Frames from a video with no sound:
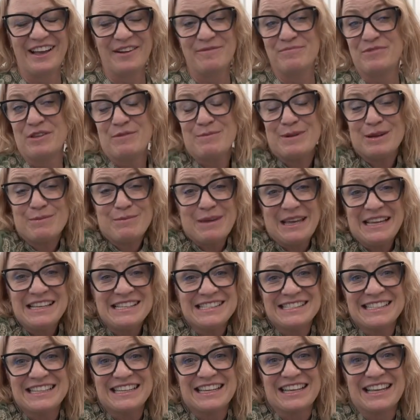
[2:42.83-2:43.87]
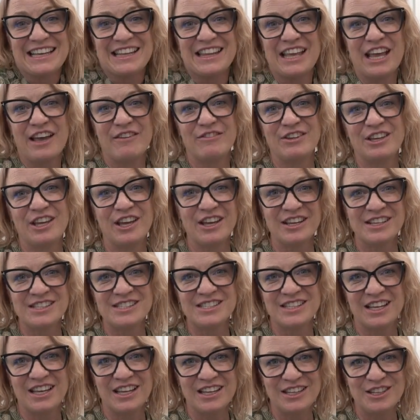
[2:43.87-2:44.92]
they've been amazing. They have a young
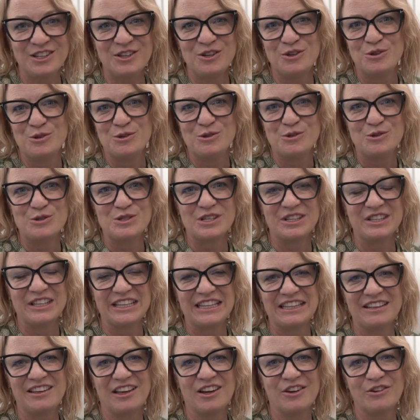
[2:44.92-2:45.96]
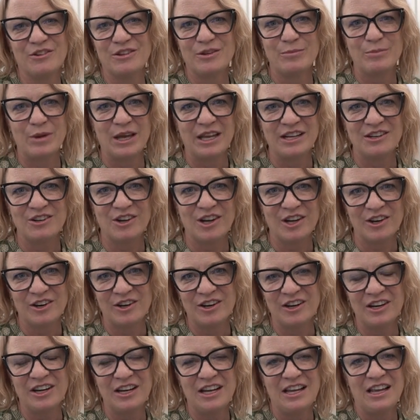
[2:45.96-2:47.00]
son who's a little younger than my
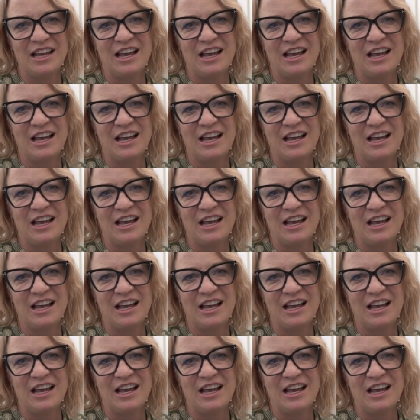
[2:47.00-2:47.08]
daughter.